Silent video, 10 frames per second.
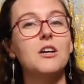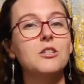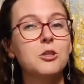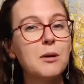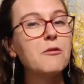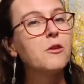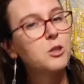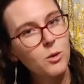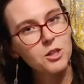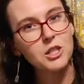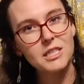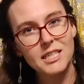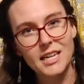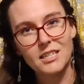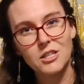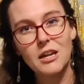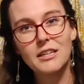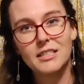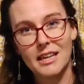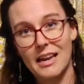So, my first question today
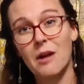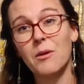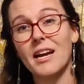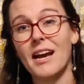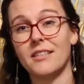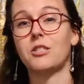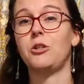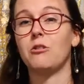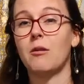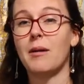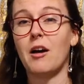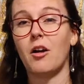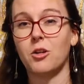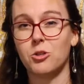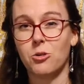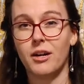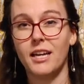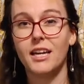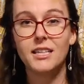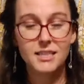that I want to ask you about our story
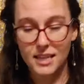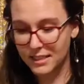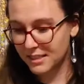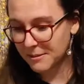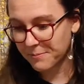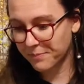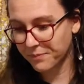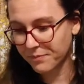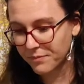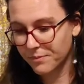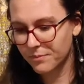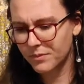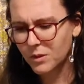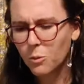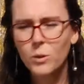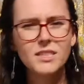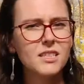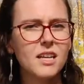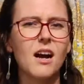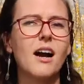is this What
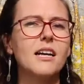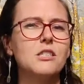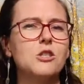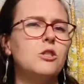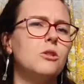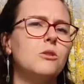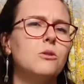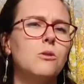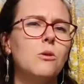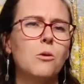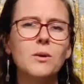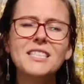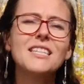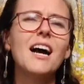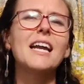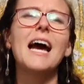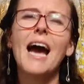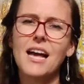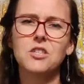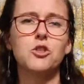did God do, or what did God
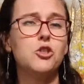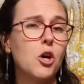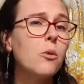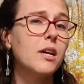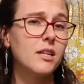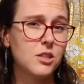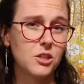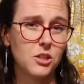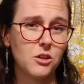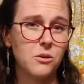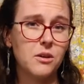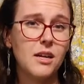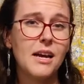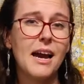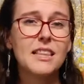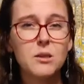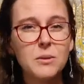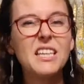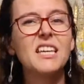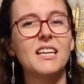ask Jonah to do at the
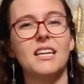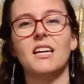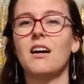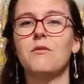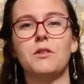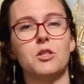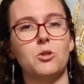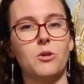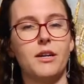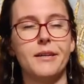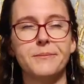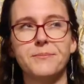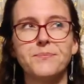beginning of the story?